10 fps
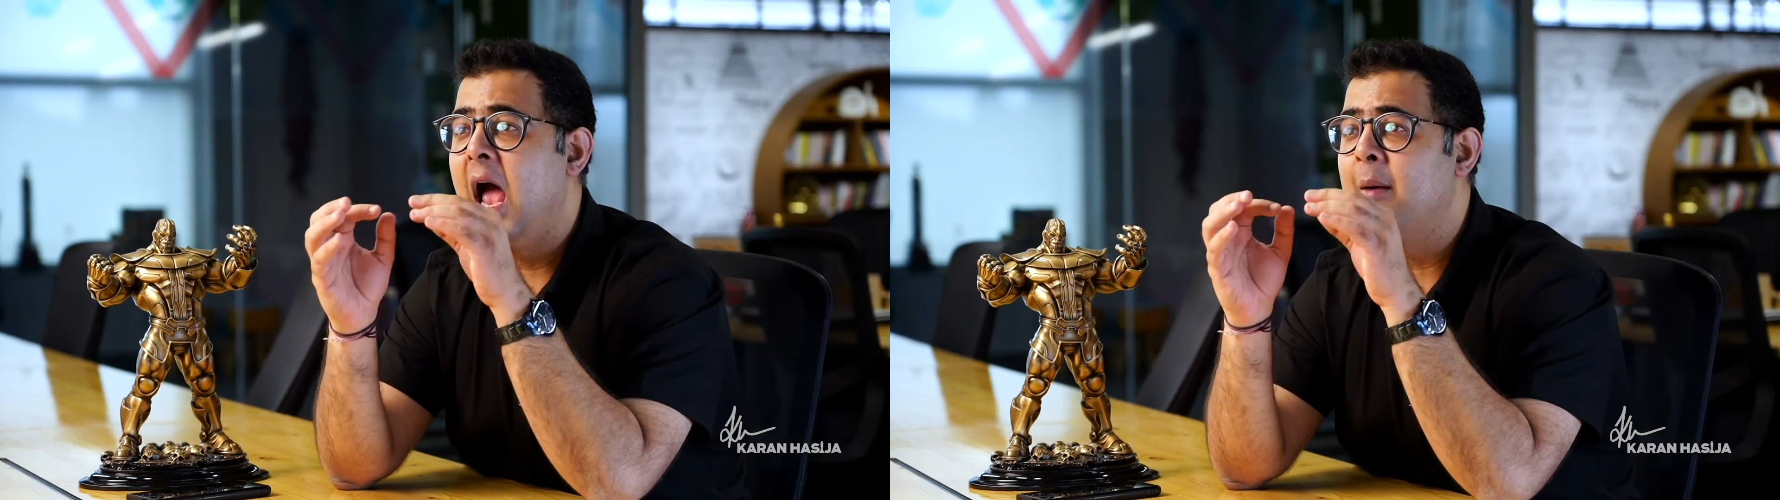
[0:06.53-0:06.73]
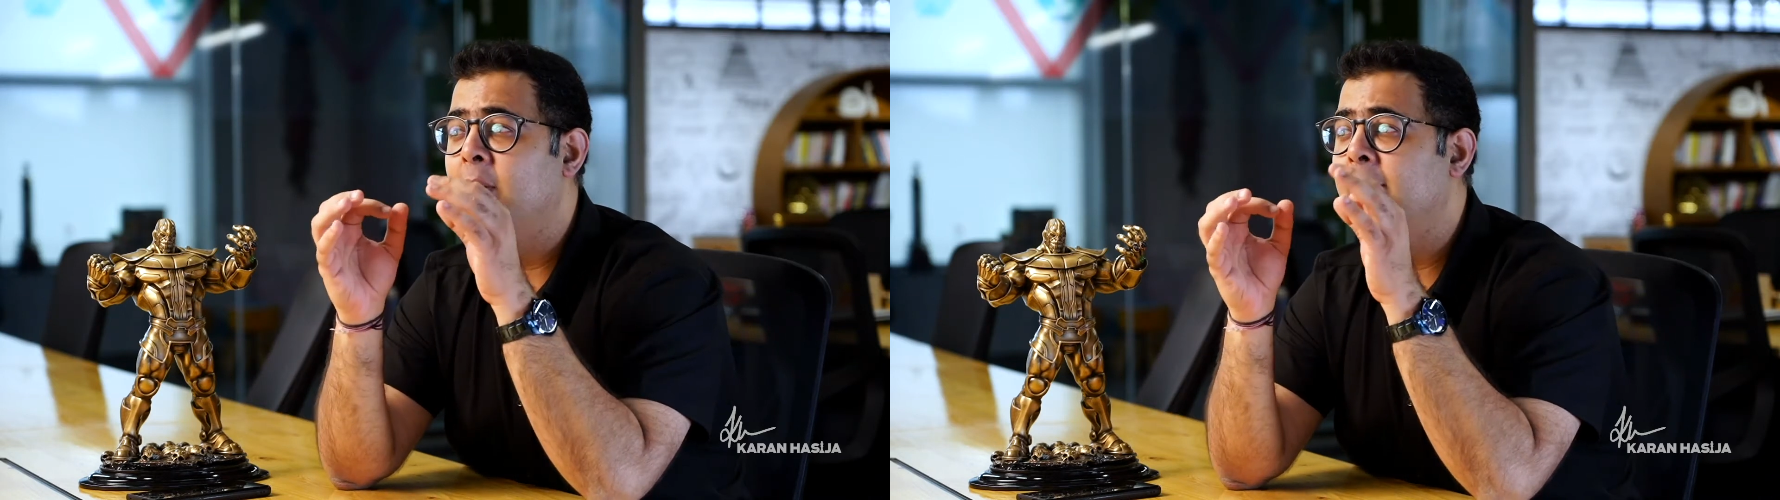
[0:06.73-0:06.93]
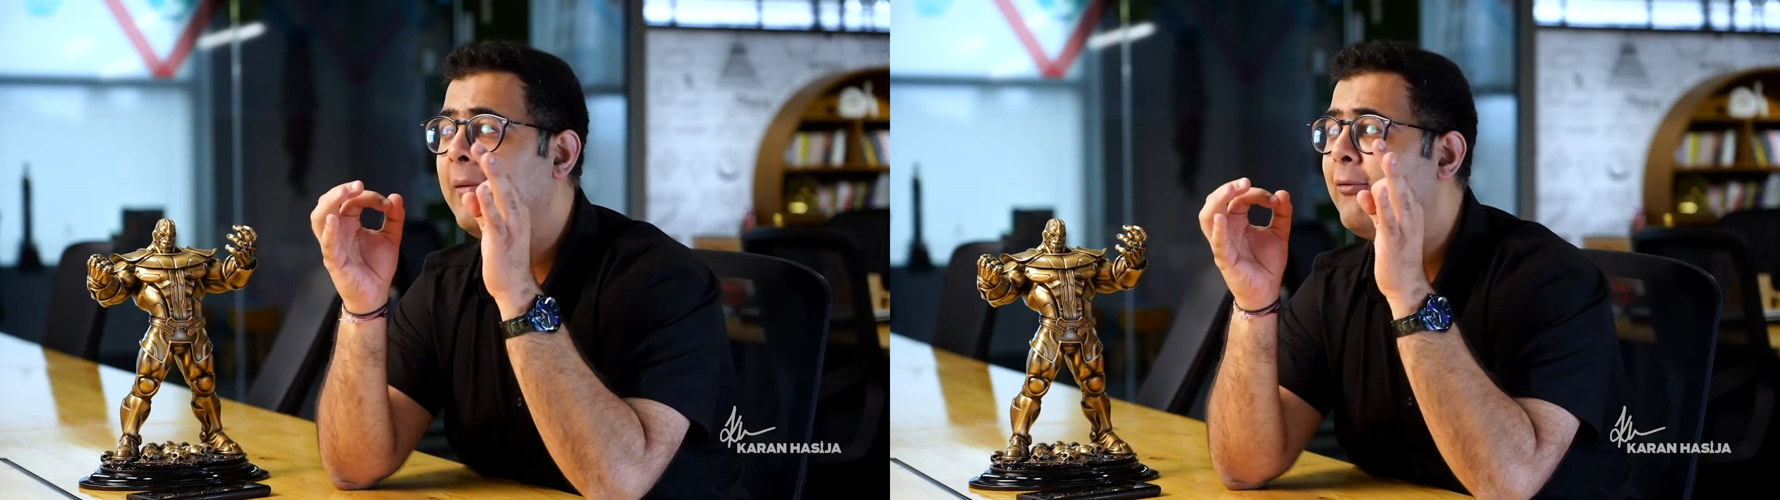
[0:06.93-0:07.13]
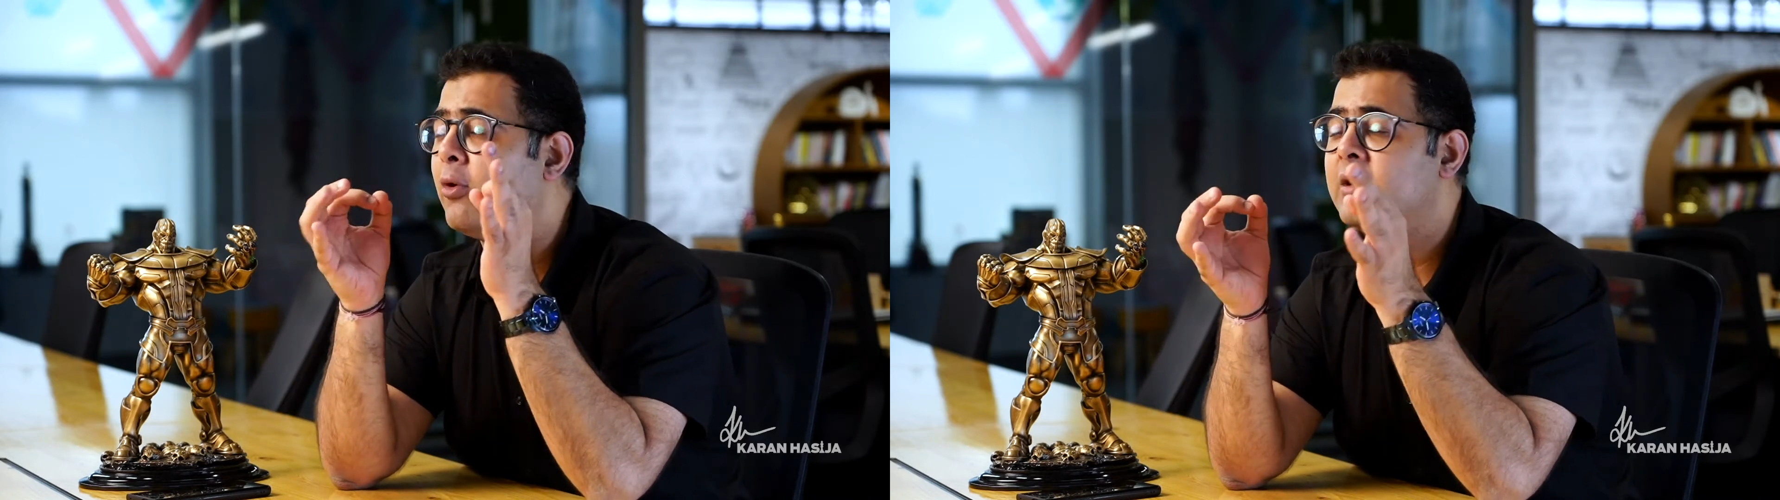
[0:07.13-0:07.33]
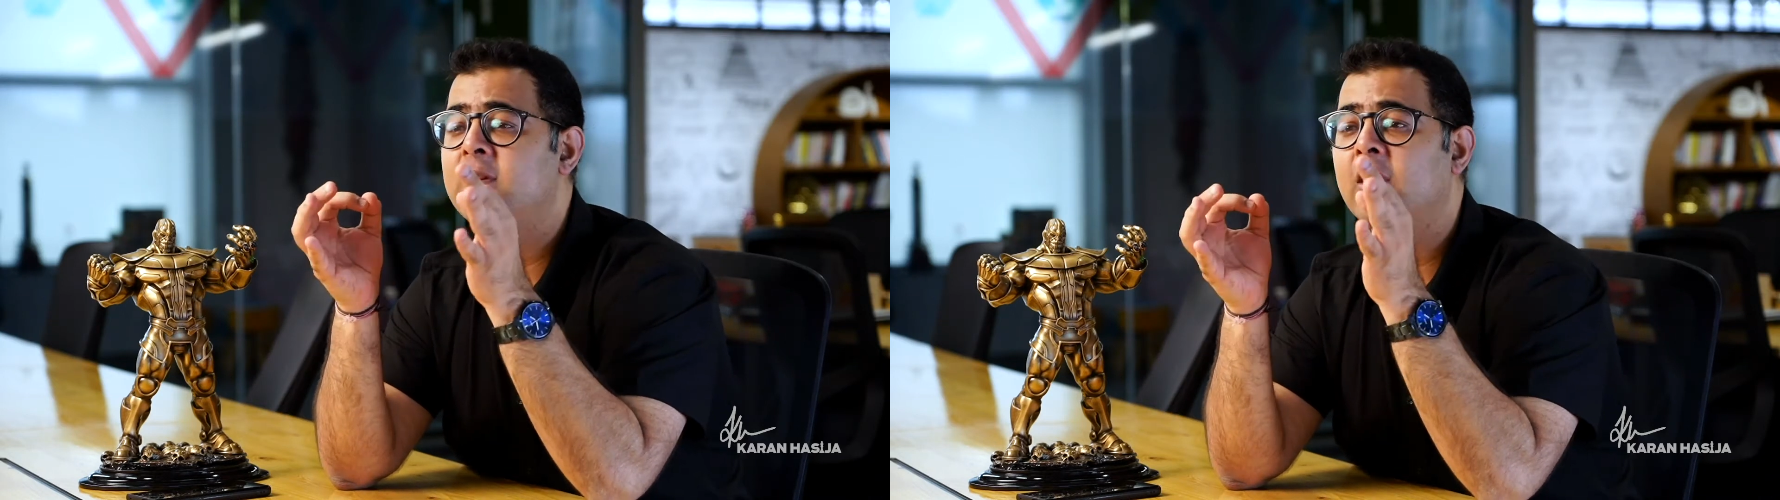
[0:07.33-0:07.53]
I'm going to be
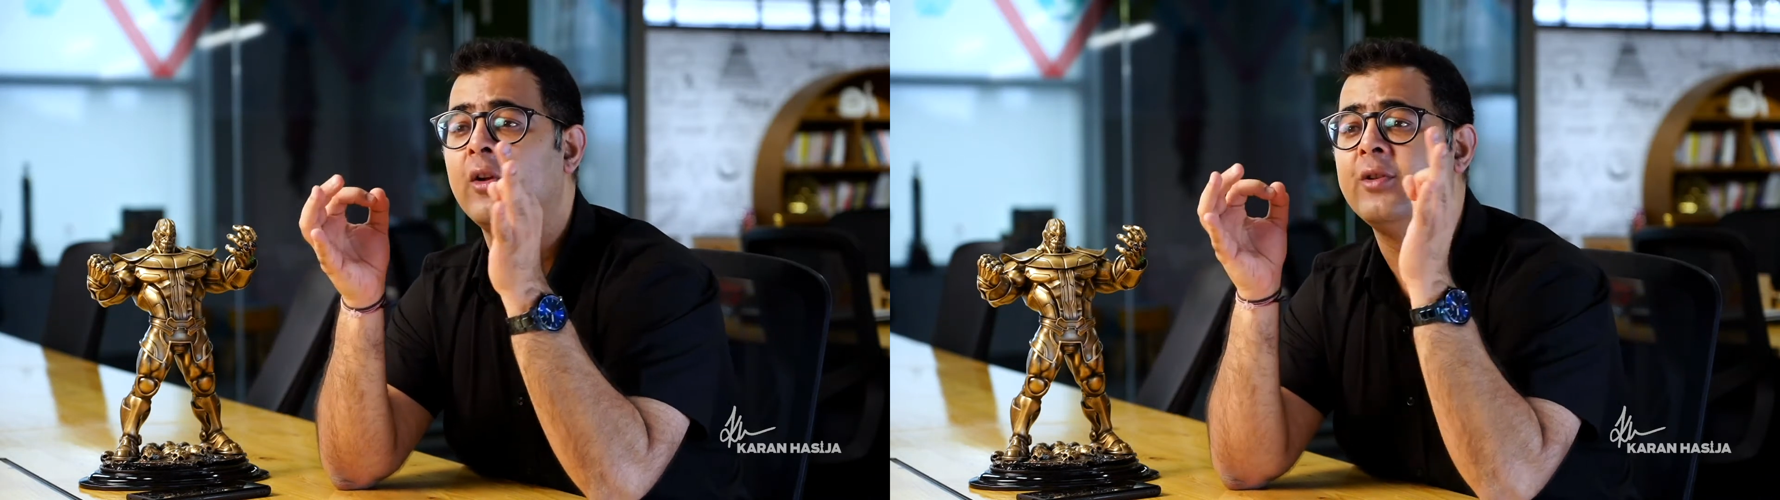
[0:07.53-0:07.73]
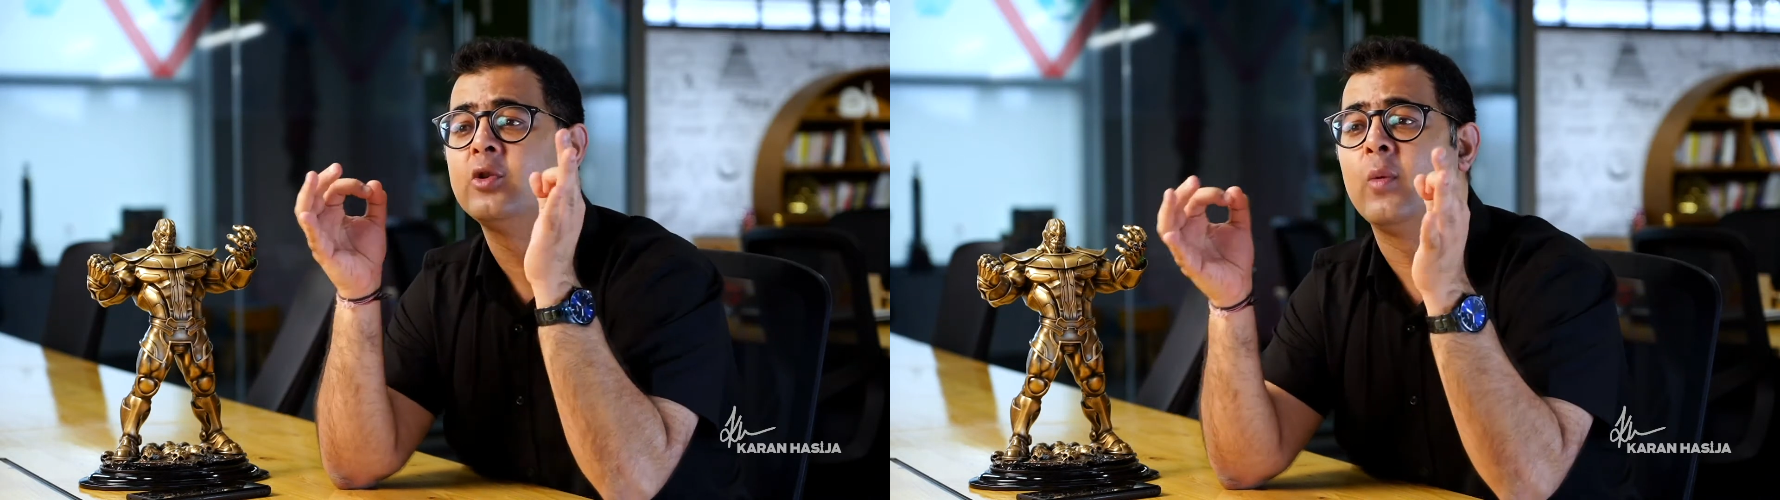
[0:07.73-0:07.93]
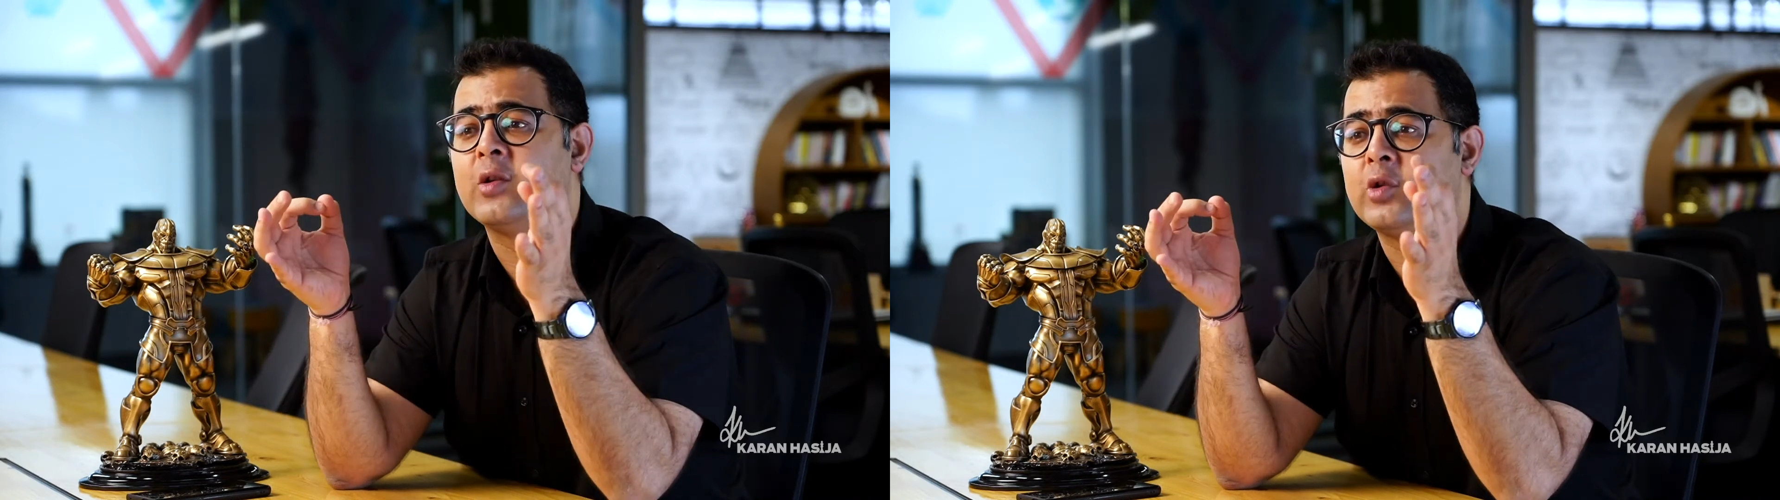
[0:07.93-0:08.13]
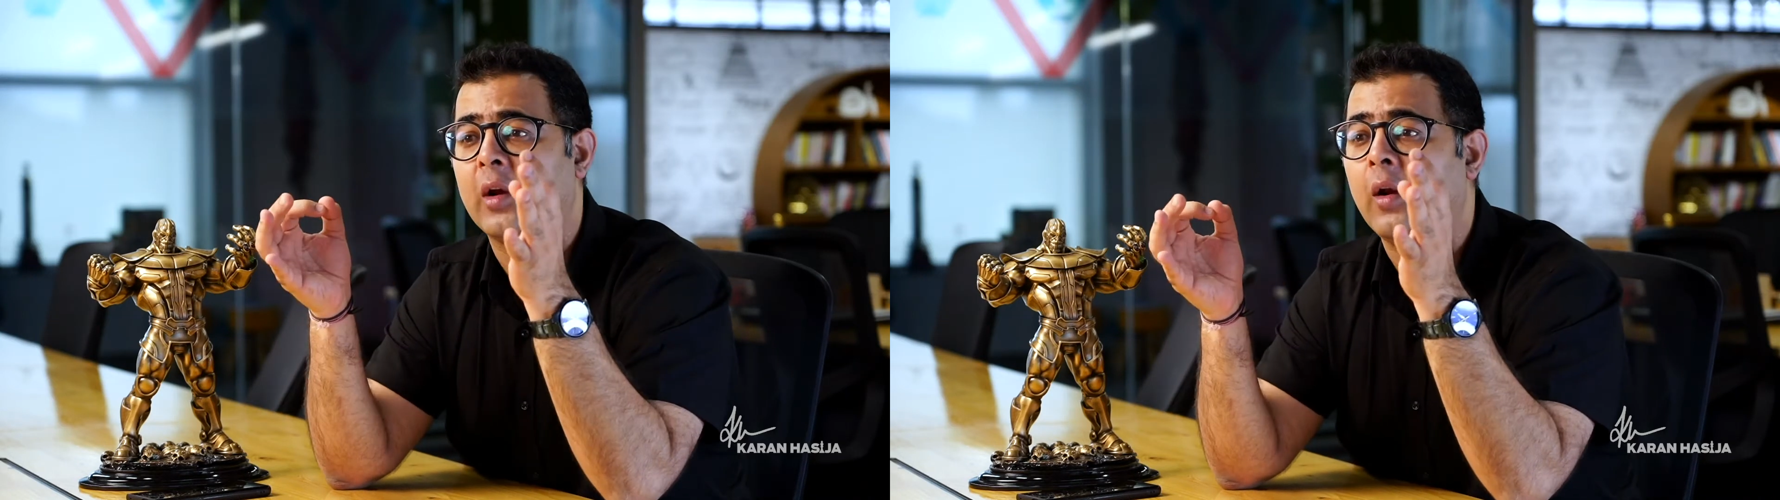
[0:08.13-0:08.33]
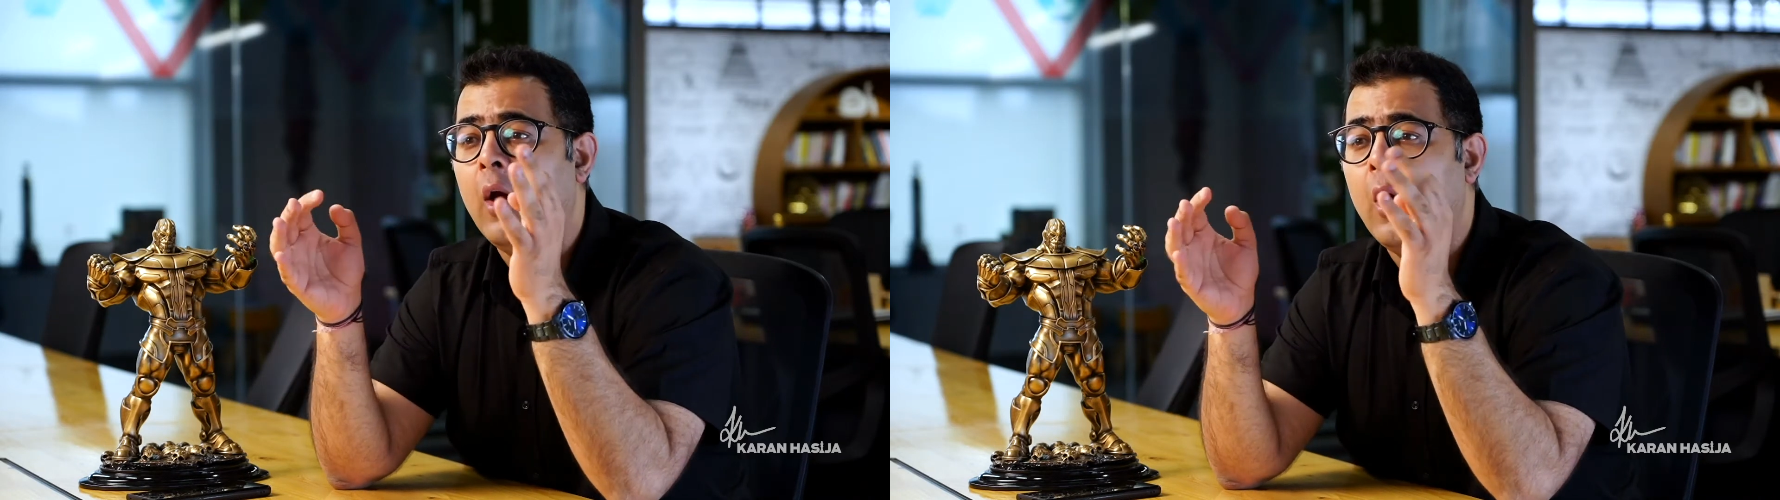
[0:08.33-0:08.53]
focusing on this question,